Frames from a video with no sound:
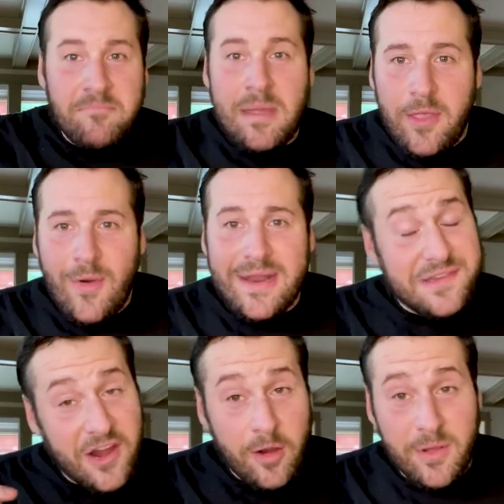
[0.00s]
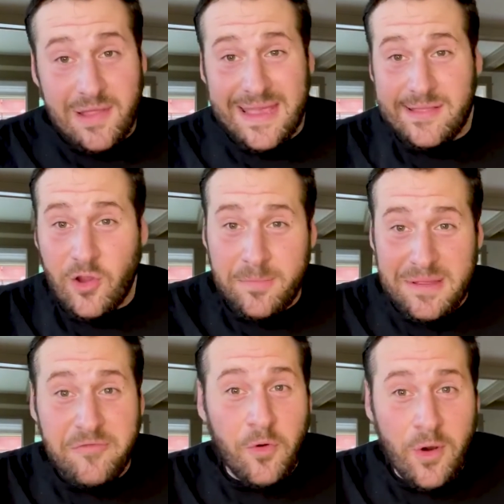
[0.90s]
Maybe you had a terrible landlord
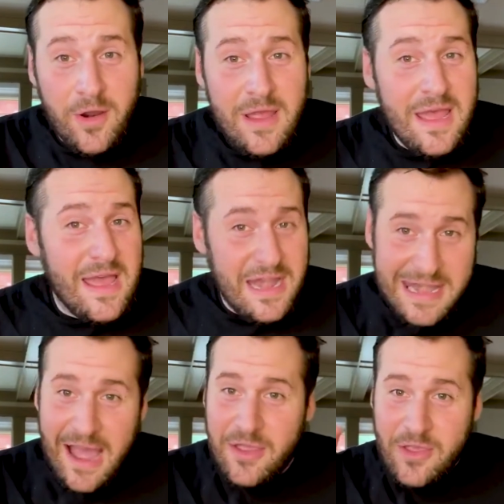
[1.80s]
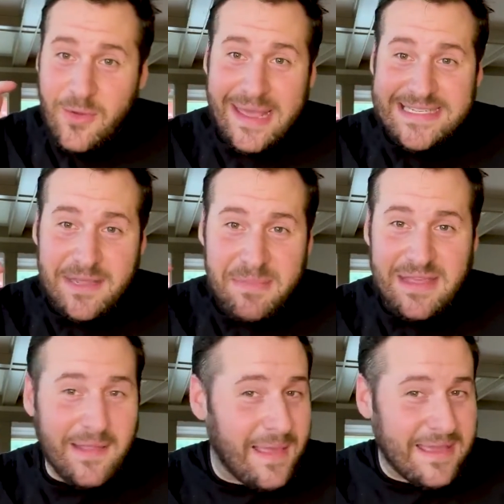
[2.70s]
before. Now you get to
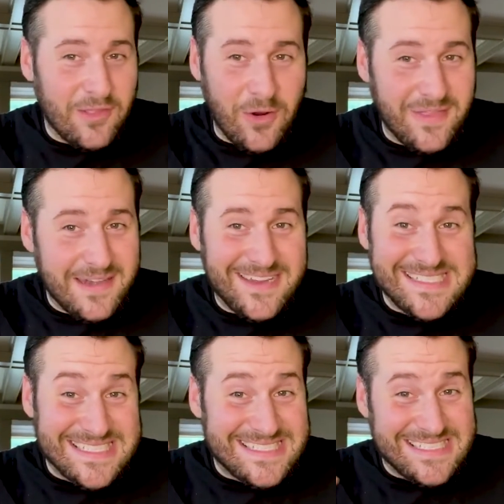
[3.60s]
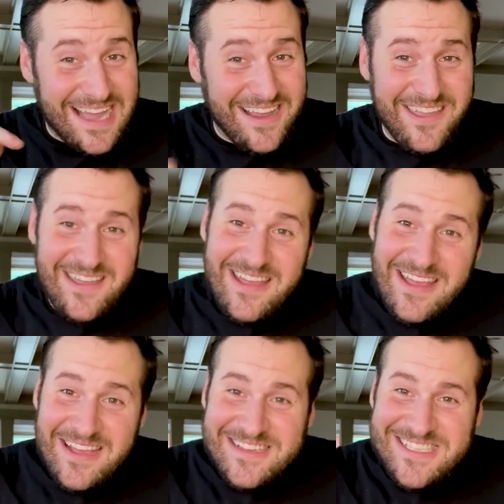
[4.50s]
be the landlord that doesn't suck.
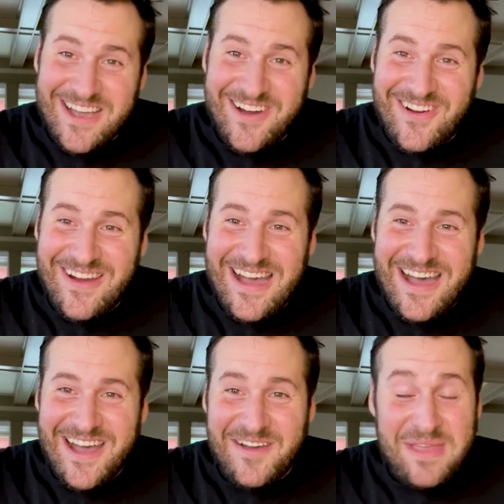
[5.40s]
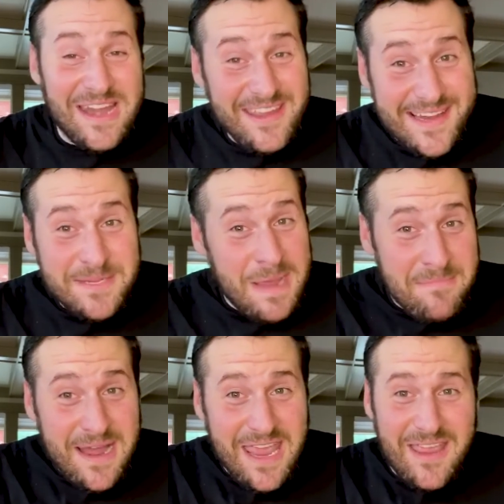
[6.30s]
So, um, and you get to
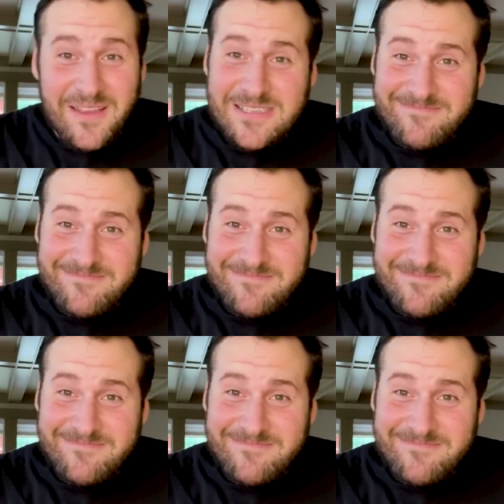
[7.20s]
make money.